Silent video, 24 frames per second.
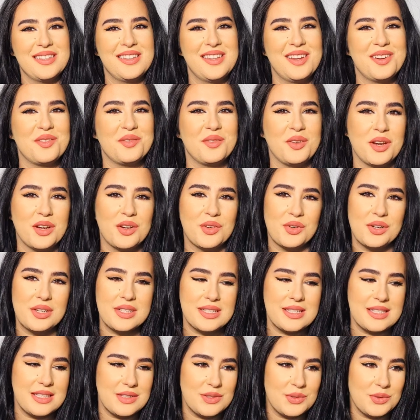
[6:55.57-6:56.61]
in their
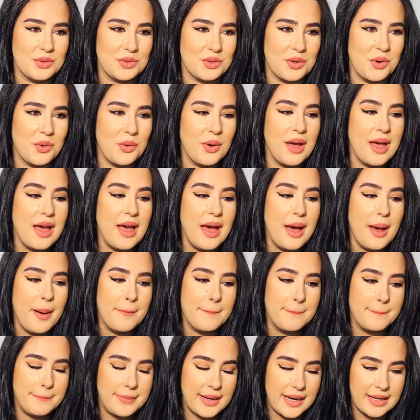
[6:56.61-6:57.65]
fragrances, you know?
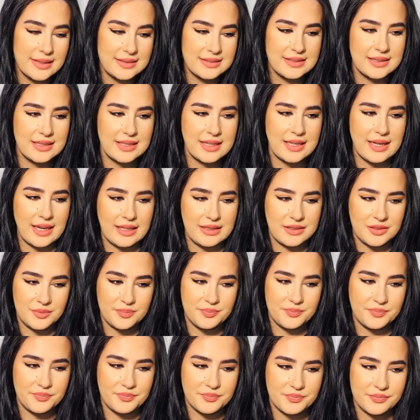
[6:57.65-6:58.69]
But
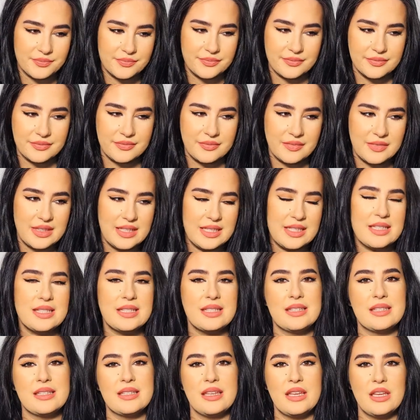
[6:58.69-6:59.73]
again,
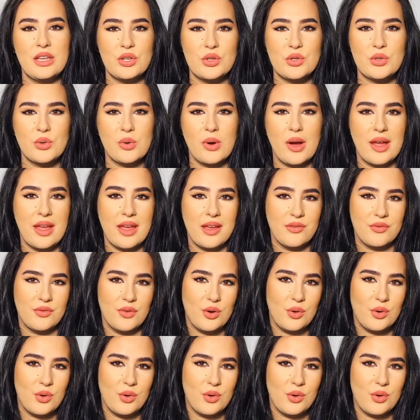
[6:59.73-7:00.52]
this issue I have